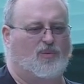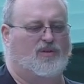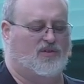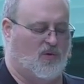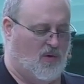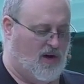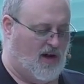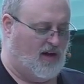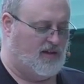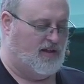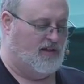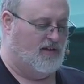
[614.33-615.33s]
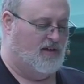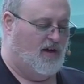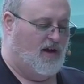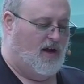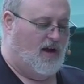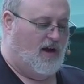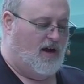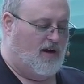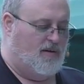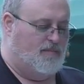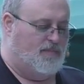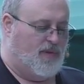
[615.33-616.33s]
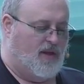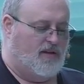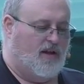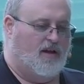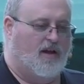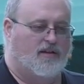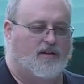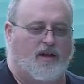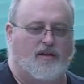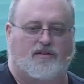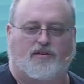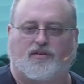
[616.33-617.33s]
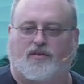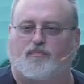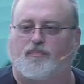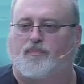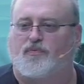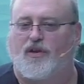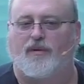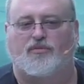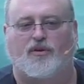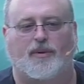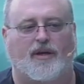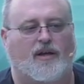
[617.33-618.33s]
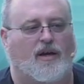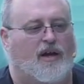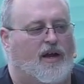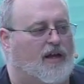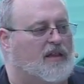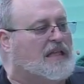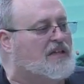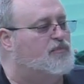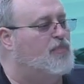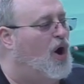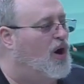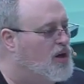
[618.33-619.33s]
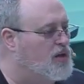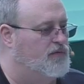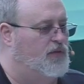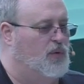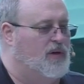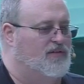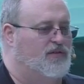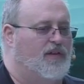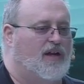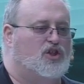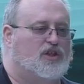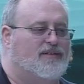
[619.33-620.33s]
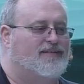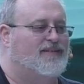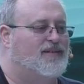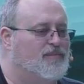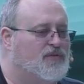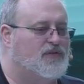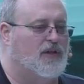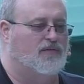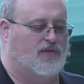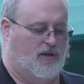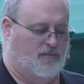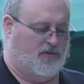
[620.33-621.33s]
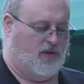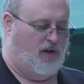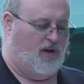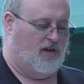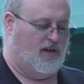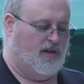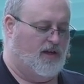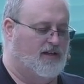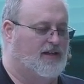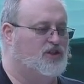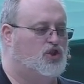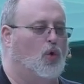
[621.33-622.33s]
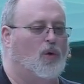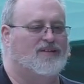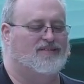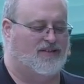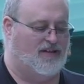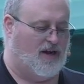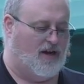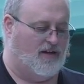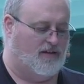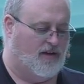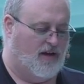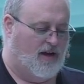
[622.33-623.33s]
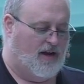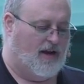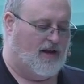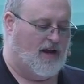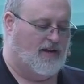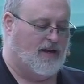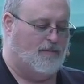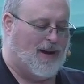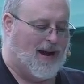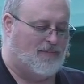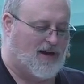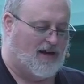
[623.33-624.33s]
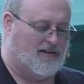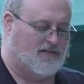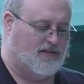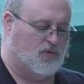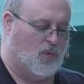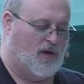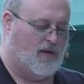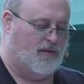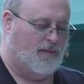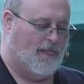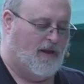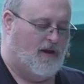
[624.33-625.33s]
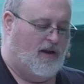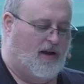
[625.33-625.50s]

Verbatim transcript: It begins to draw a lot of attention, right? And the fact that the public is, is now seeing this, and they're going, what is this guy doing? Why are, why are Jews going out into the river? What, what's going on here?